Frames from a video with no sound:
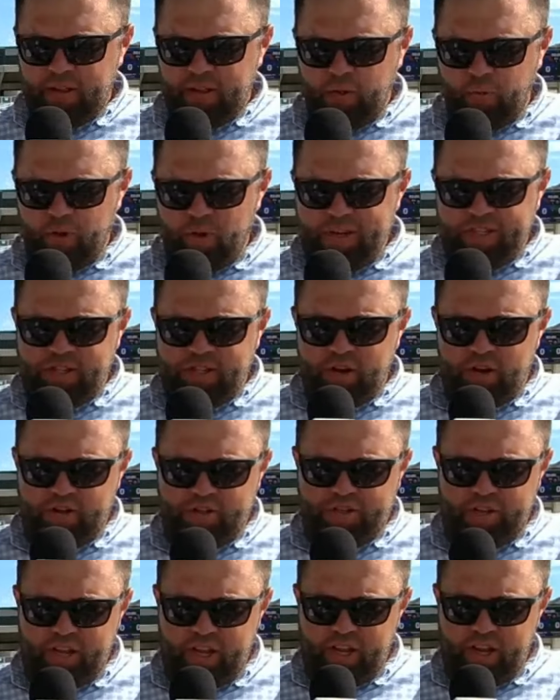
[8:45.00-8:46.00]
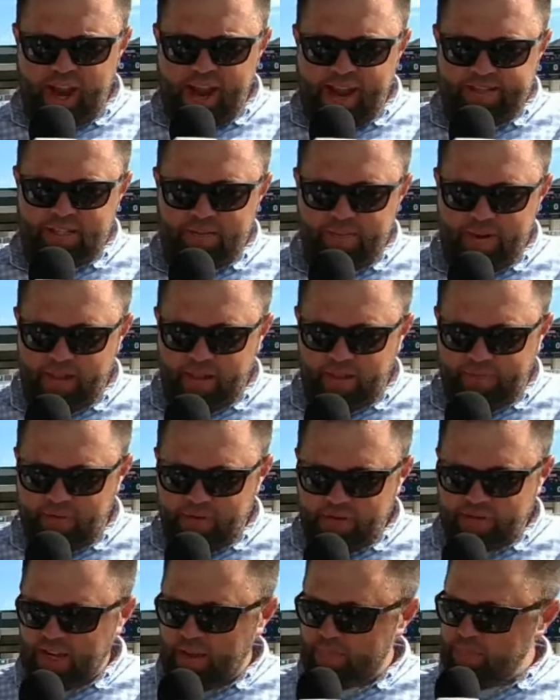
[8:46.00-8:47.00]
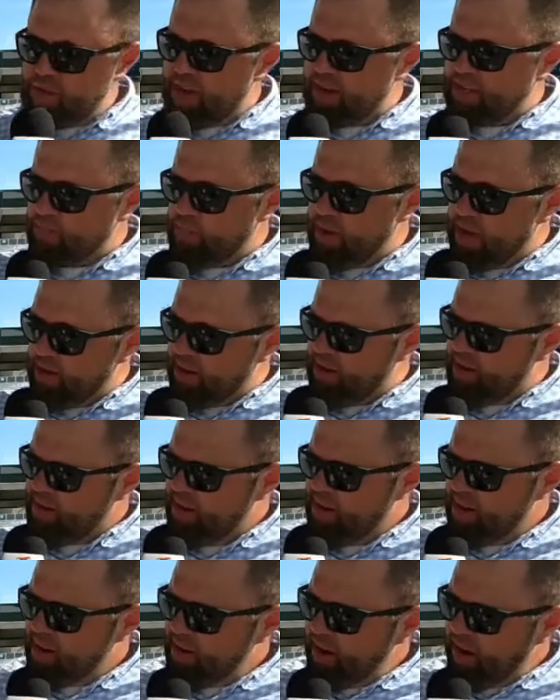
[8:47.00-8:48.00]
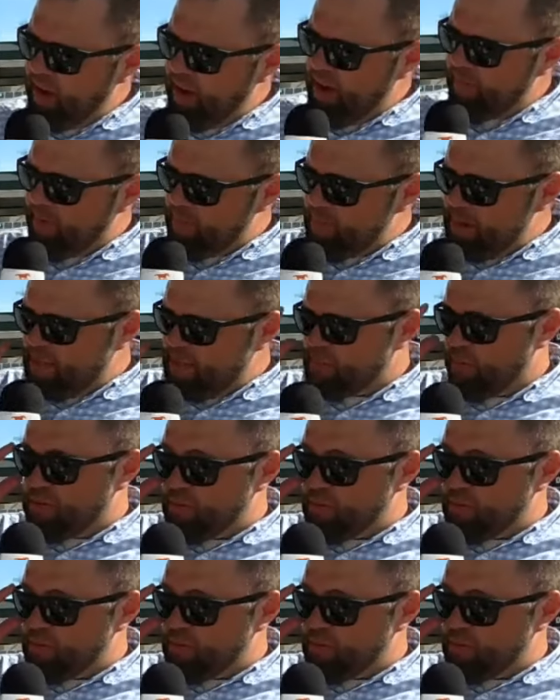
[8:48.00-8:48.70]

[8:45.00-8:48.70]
little research and asked about the first time you guys met from his